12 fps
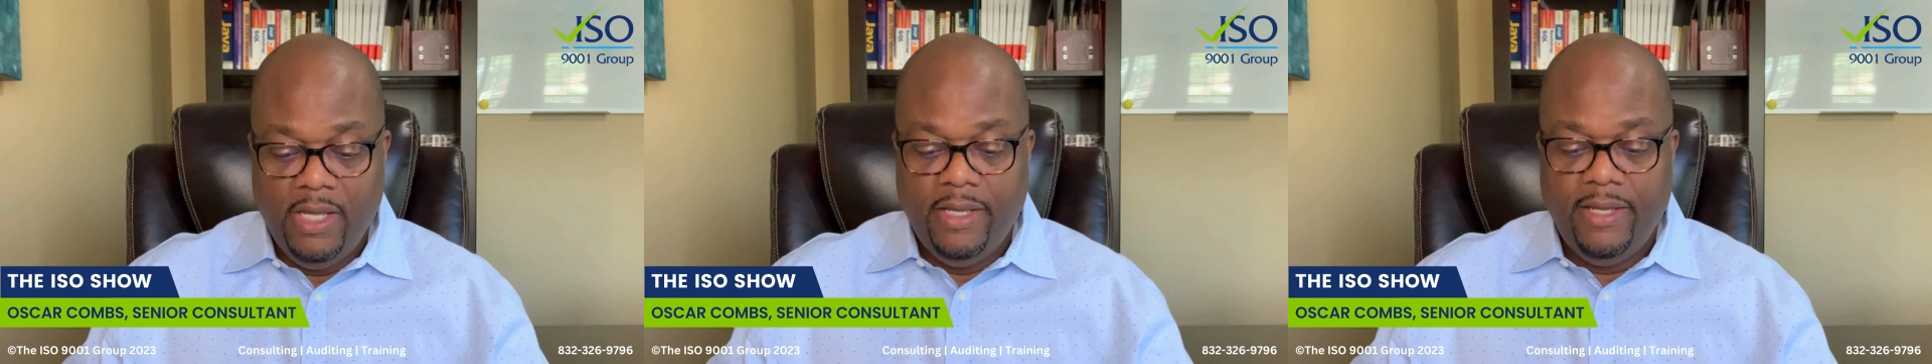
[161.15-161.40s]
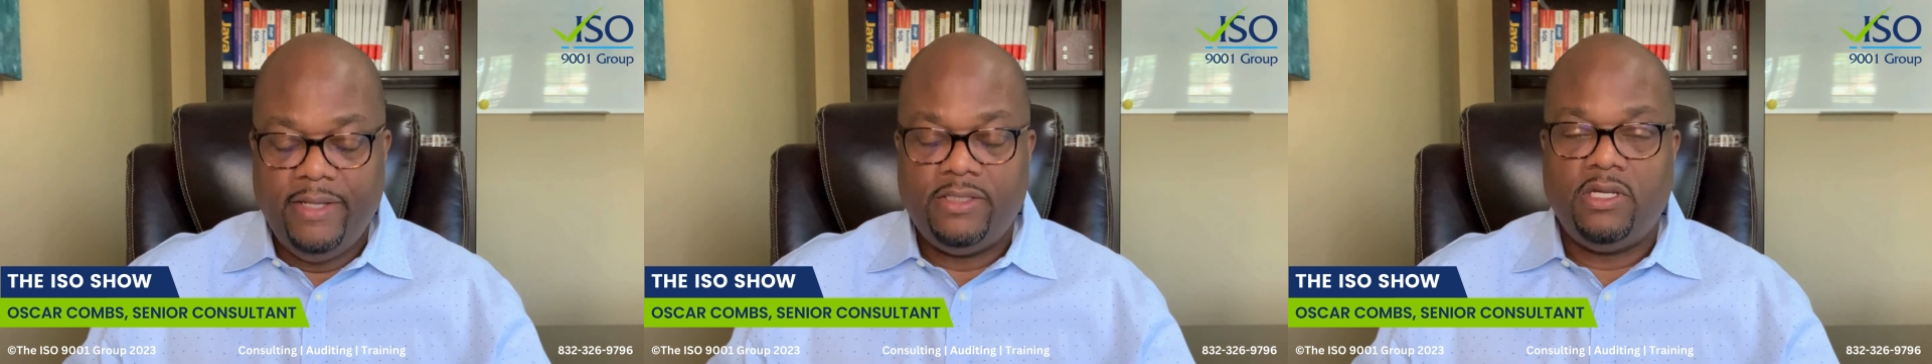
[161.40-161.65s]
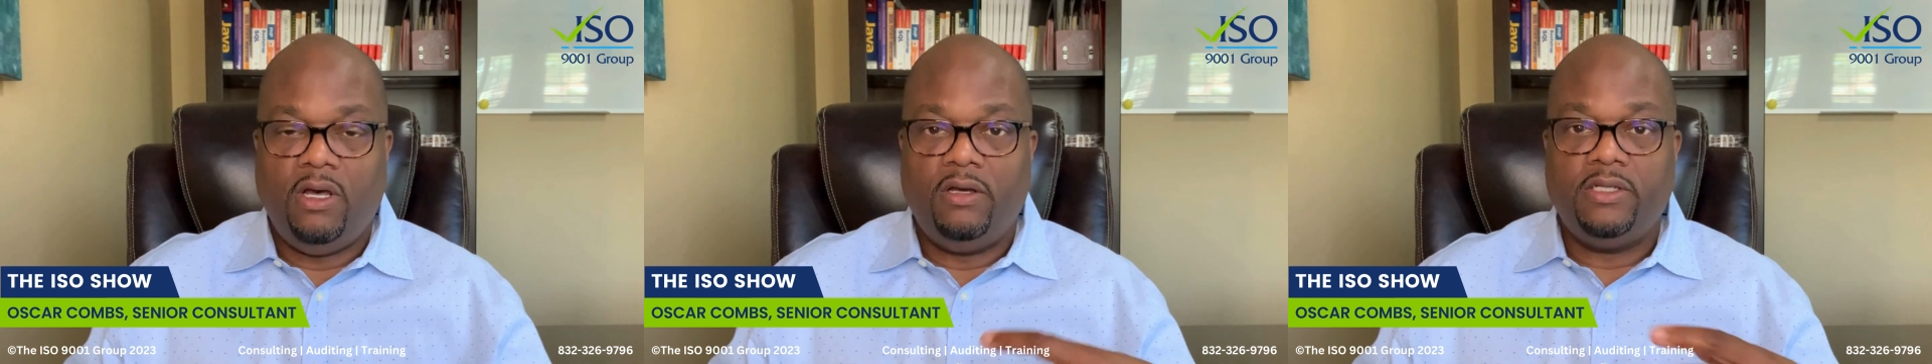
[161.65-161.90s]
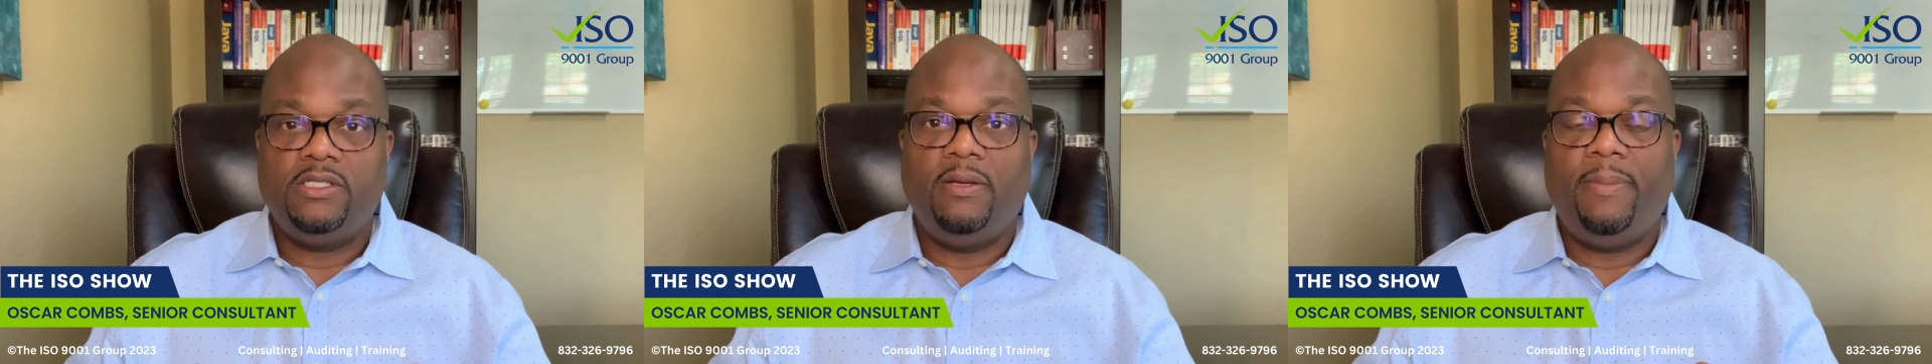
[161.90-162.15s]
it
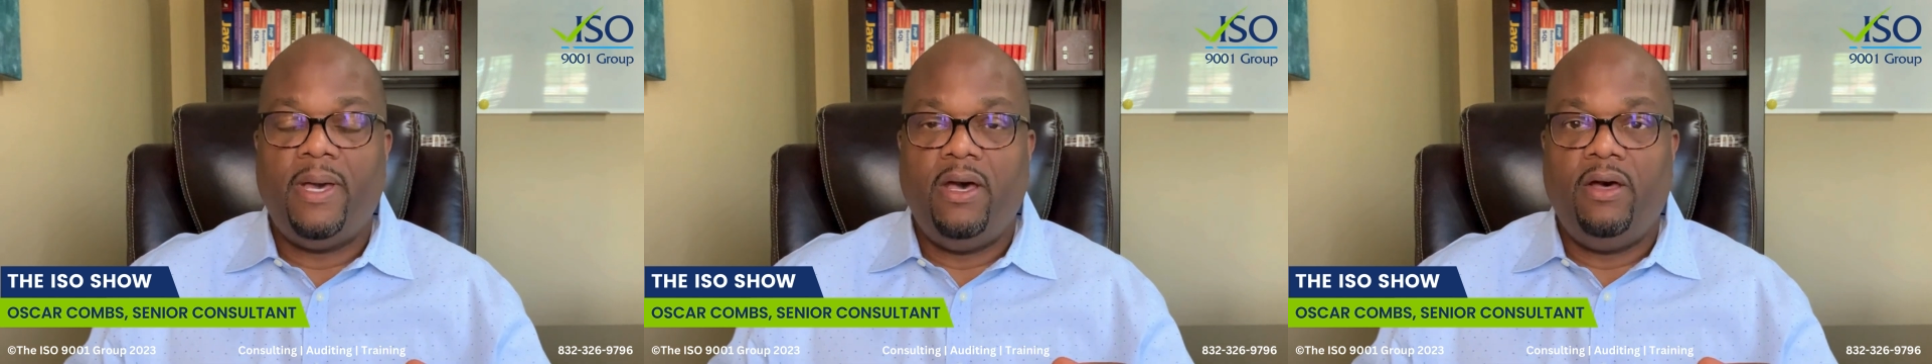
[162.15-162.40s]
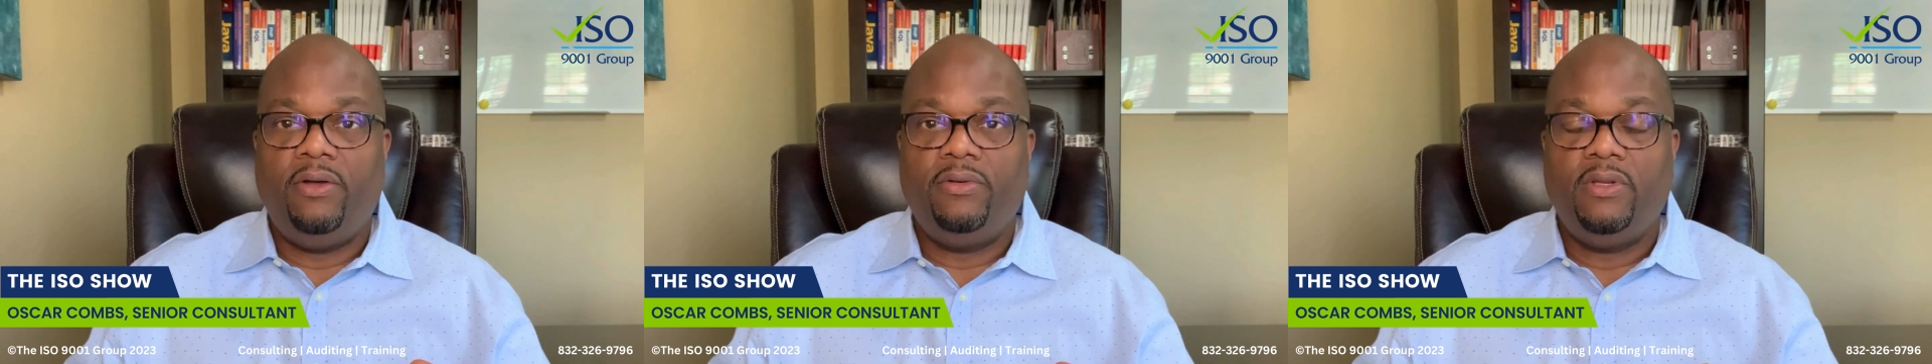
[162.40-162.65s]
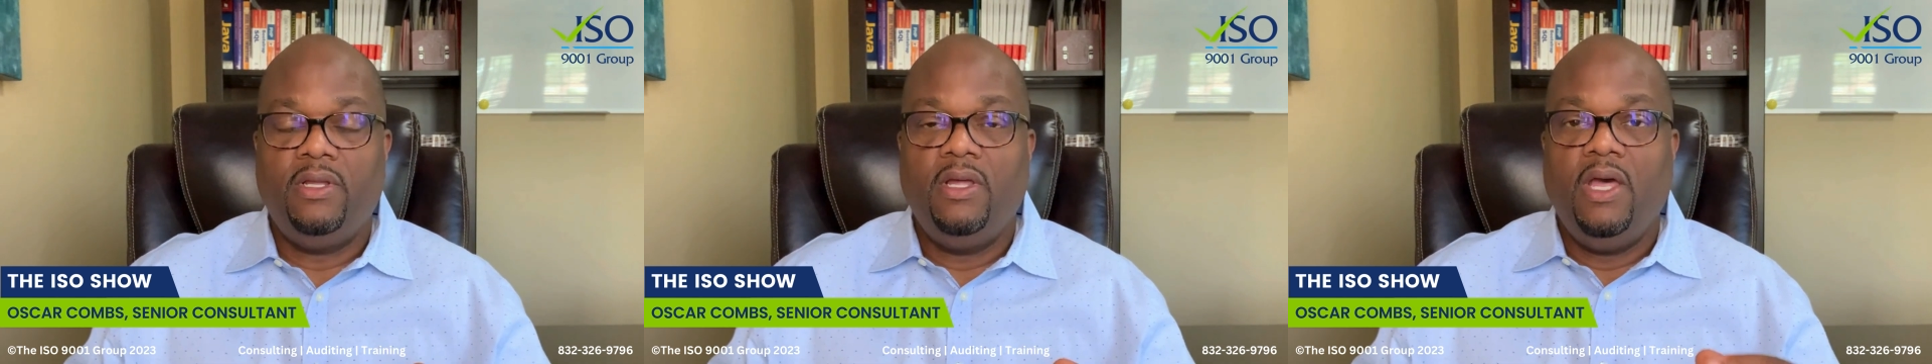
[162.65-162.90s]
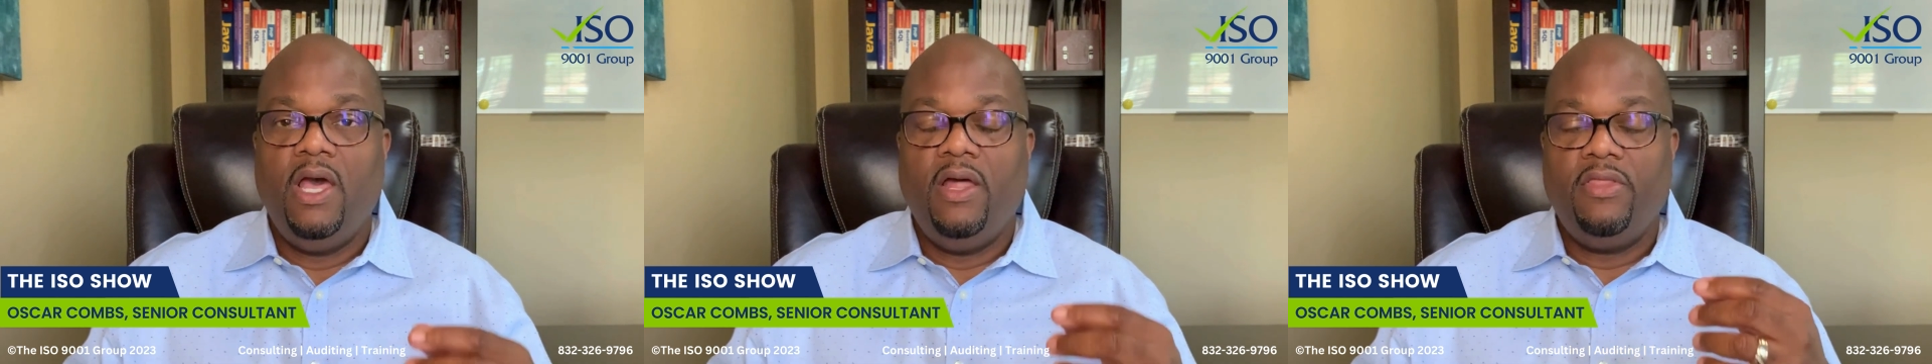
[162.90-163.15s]
talks about
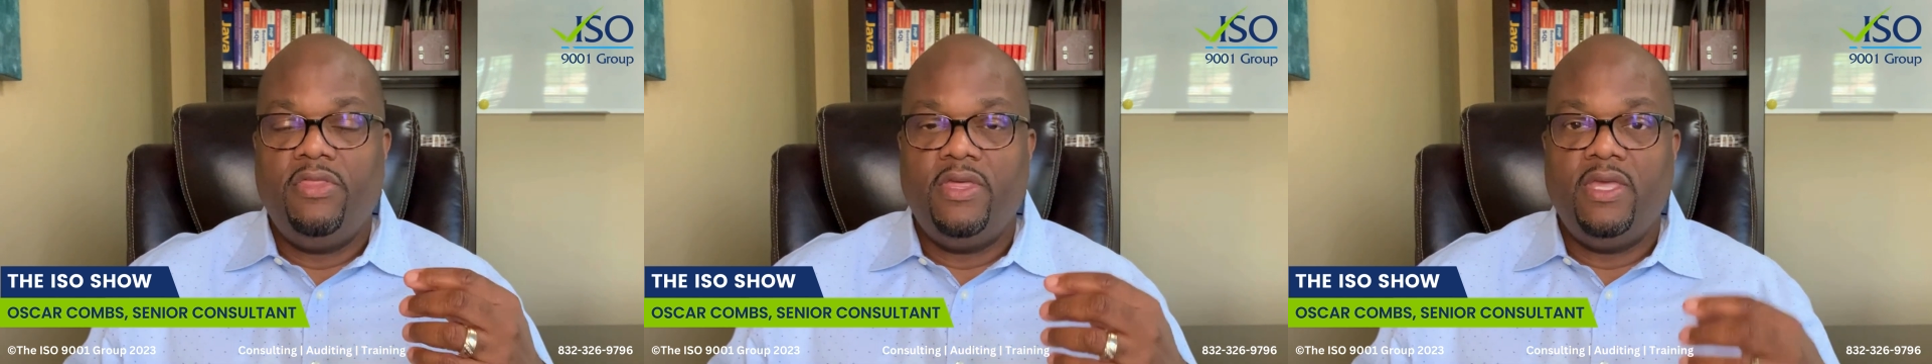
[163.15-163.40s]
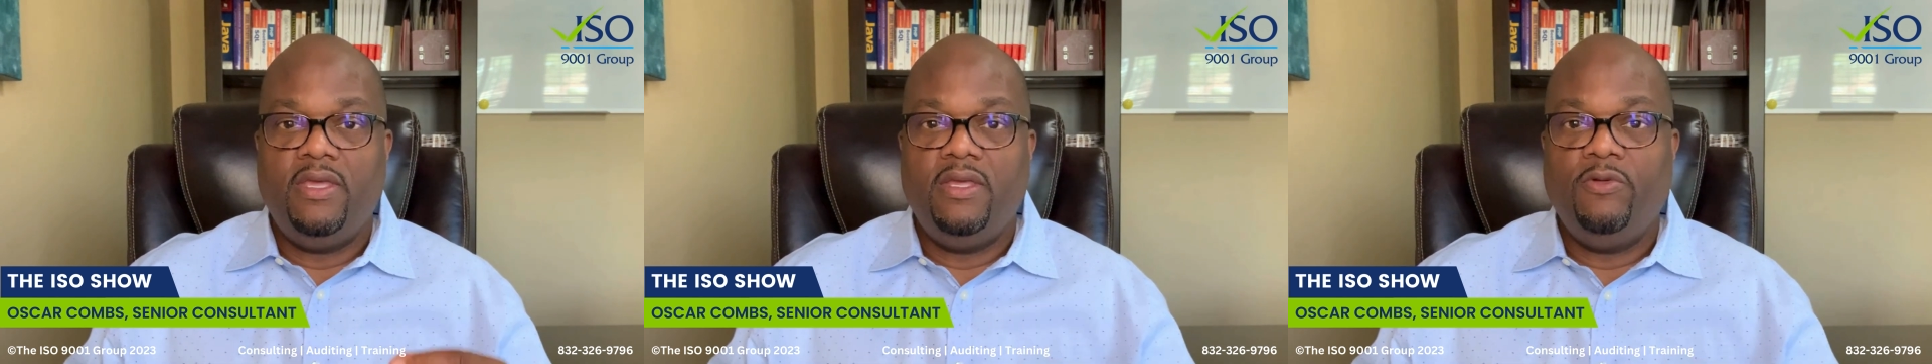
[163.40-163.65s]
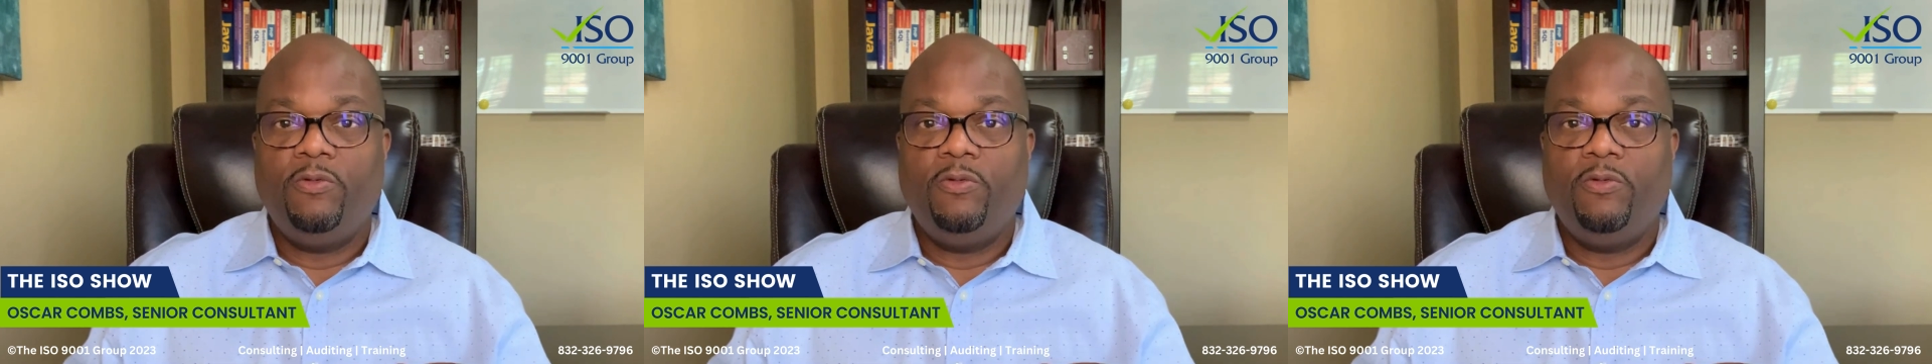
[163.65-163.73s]
the